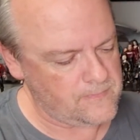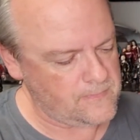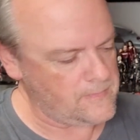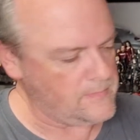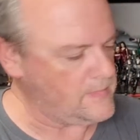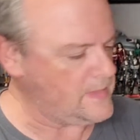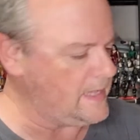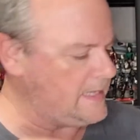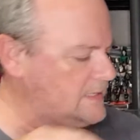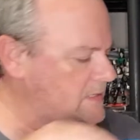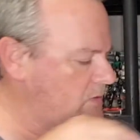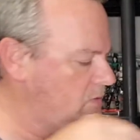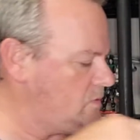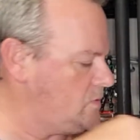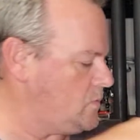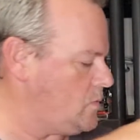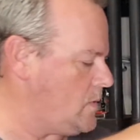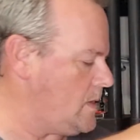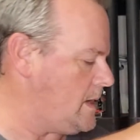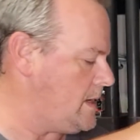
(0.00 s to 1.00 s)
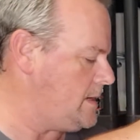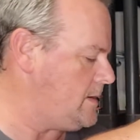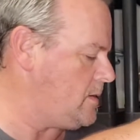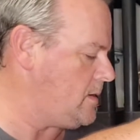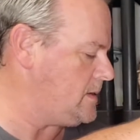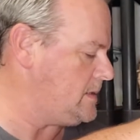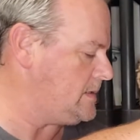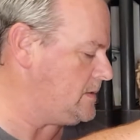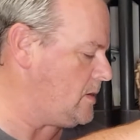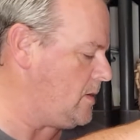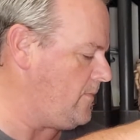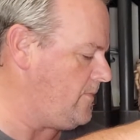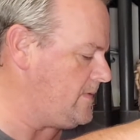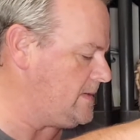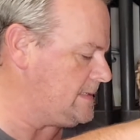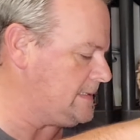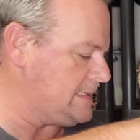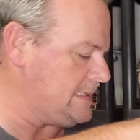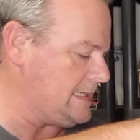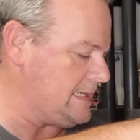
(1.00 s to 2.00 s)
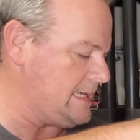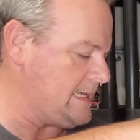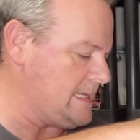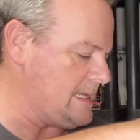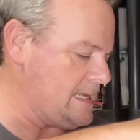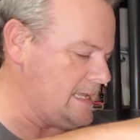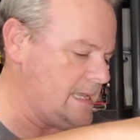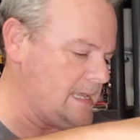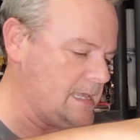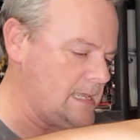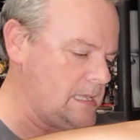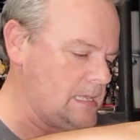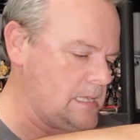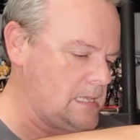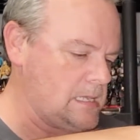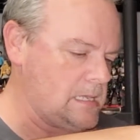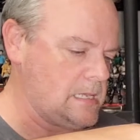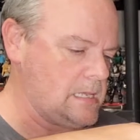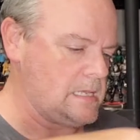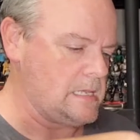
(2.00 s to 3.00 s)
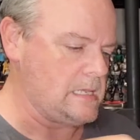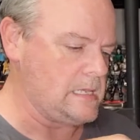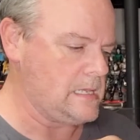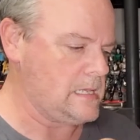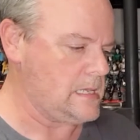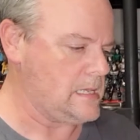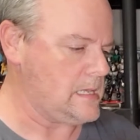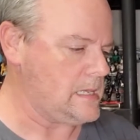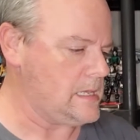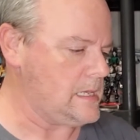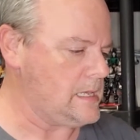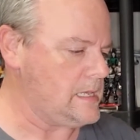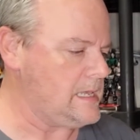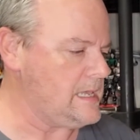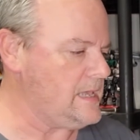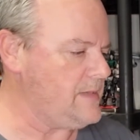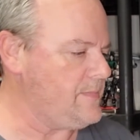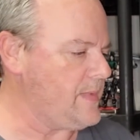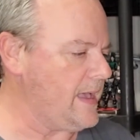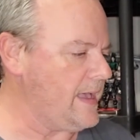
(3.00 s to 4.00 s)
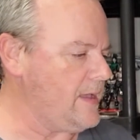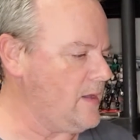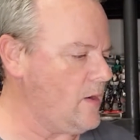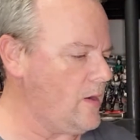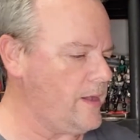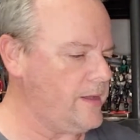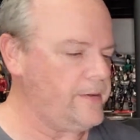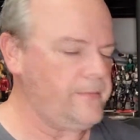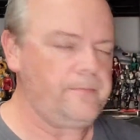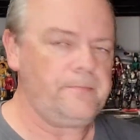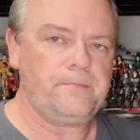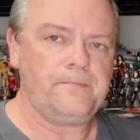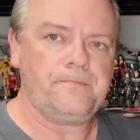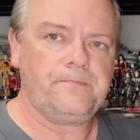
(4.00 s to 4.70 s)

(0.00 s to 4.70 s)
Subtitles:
next one is obviously an eBay item.